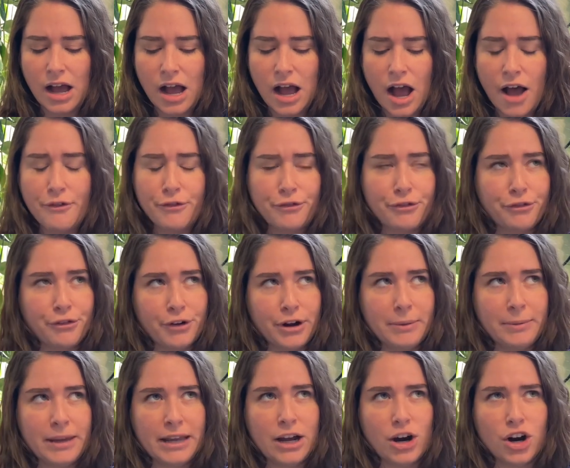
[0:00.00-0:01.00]
a
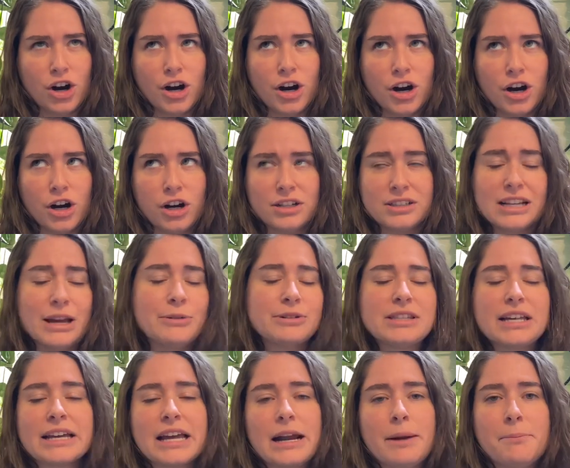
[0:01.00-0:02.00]
freebie, or it was
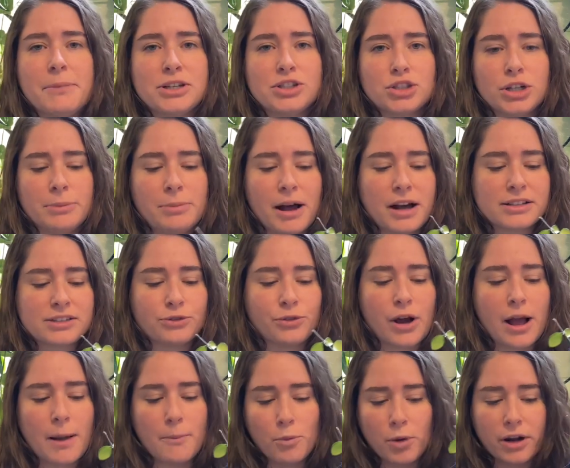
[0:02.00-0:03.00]
like in a mystery box
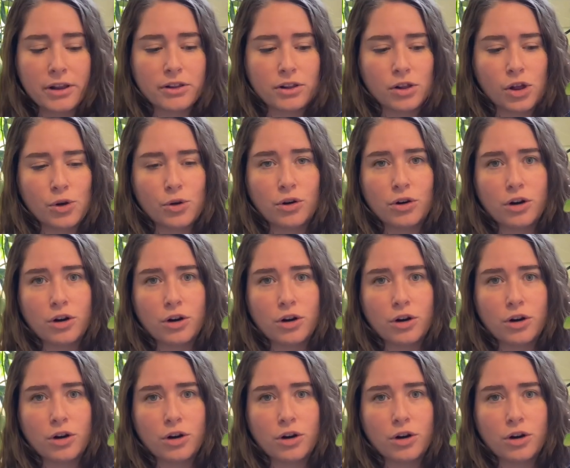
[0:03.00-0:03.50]
from one of the local